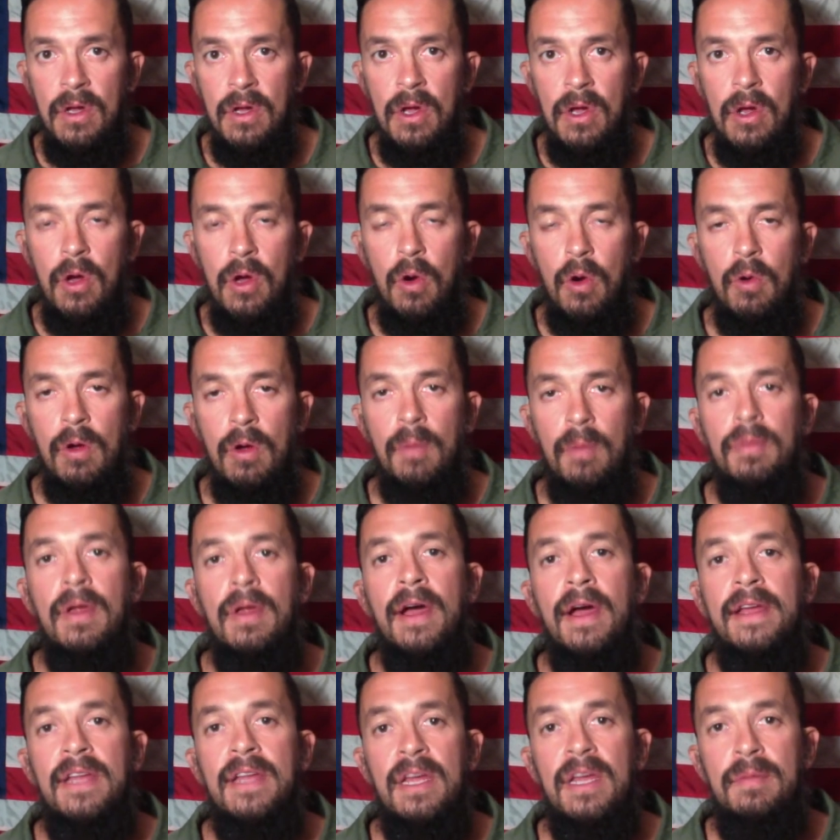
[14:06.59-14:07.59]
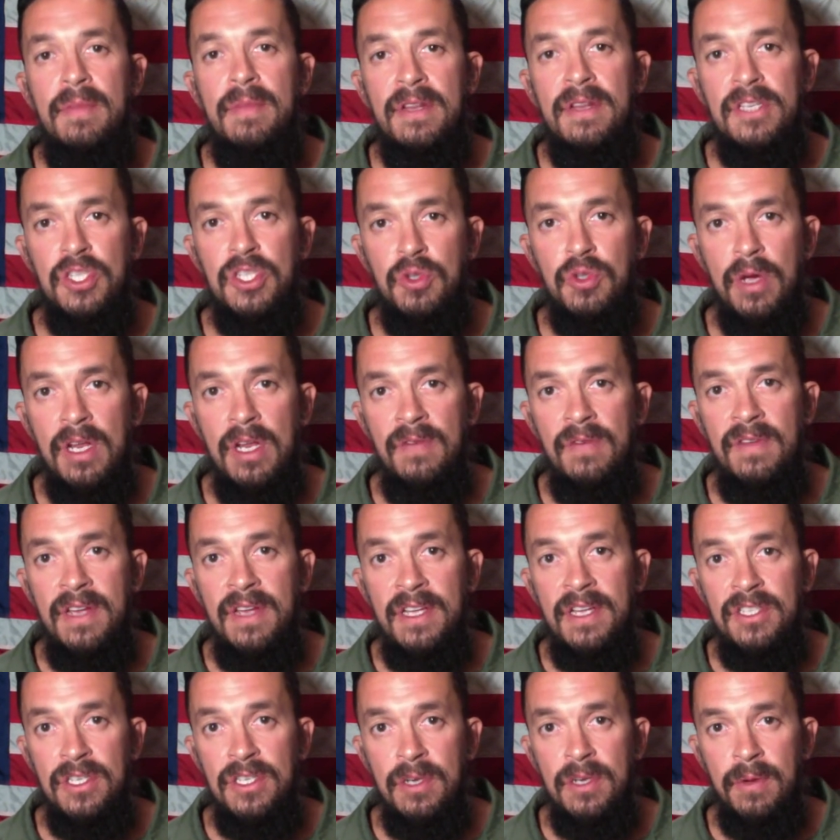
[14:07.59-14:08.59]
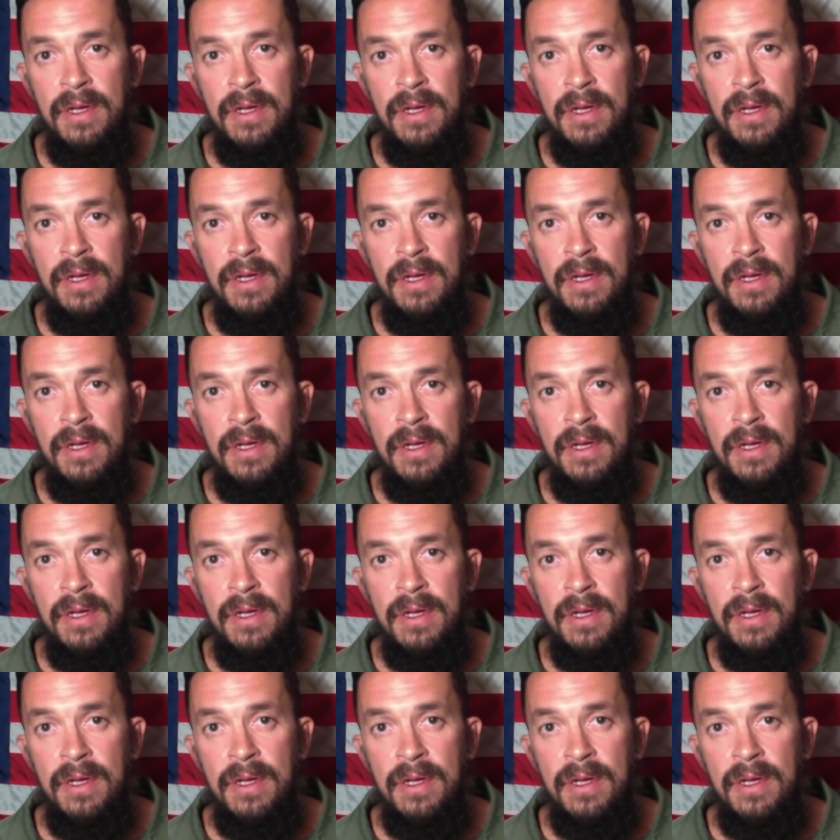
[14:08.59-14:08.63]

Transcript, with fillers: or applying administrative and engineering